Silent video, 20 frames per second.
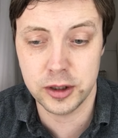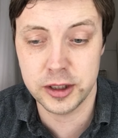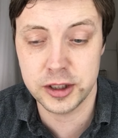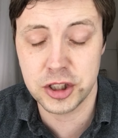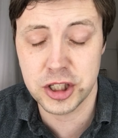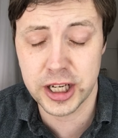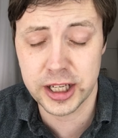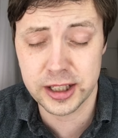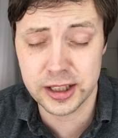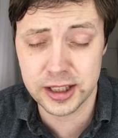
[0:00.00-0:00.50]

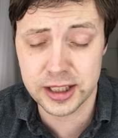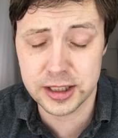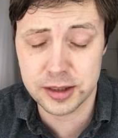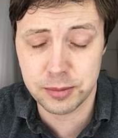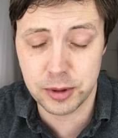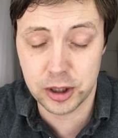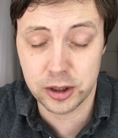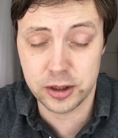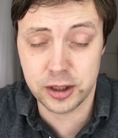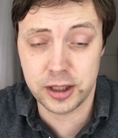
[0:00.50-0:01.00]
checklist,
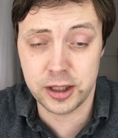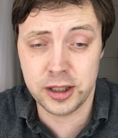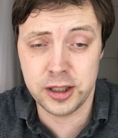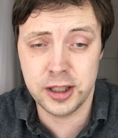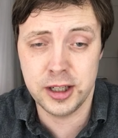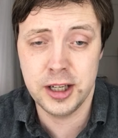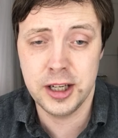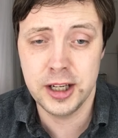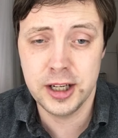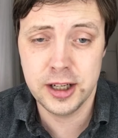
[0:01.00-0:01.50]
bought the
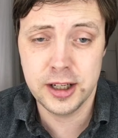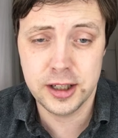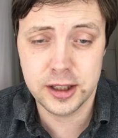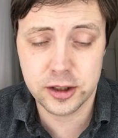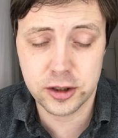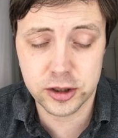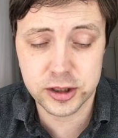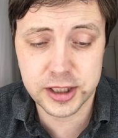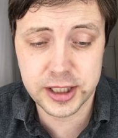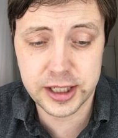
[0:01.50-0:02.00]

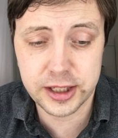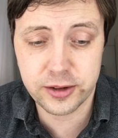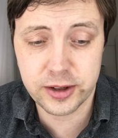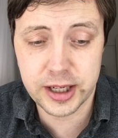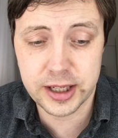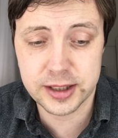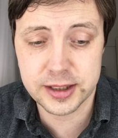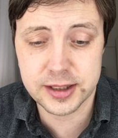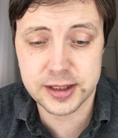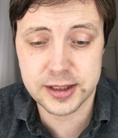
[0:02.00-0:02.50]
God tier
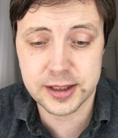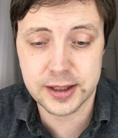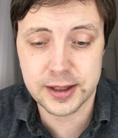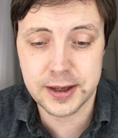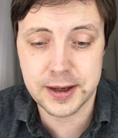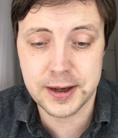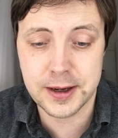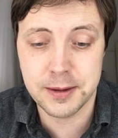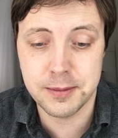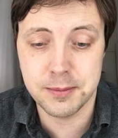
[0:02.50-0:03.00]
ads,
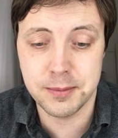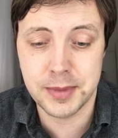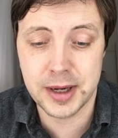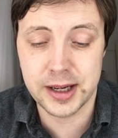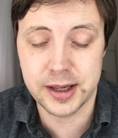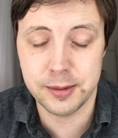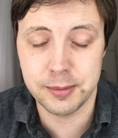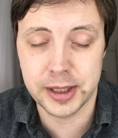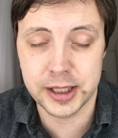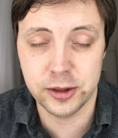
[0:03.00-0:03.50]

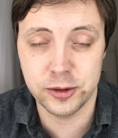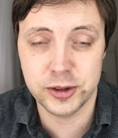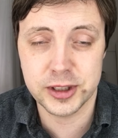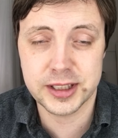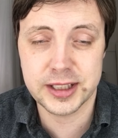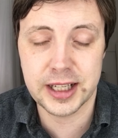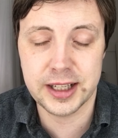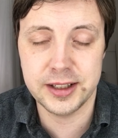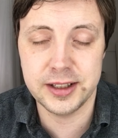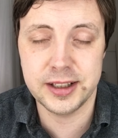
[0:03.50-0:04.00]
my
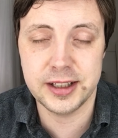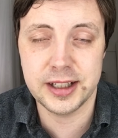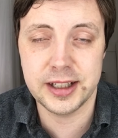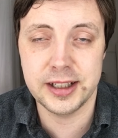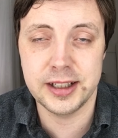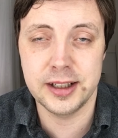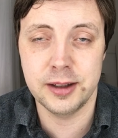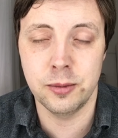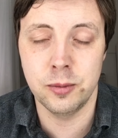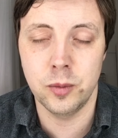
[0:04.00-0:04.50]

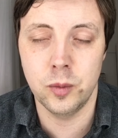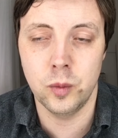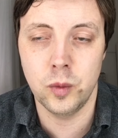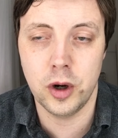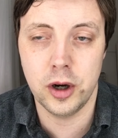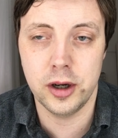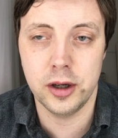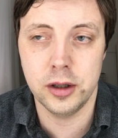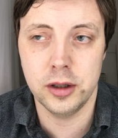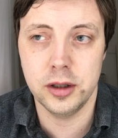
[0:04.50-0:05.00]
understanding and
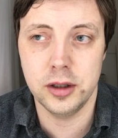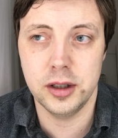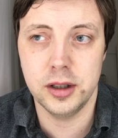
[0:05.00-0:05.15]
what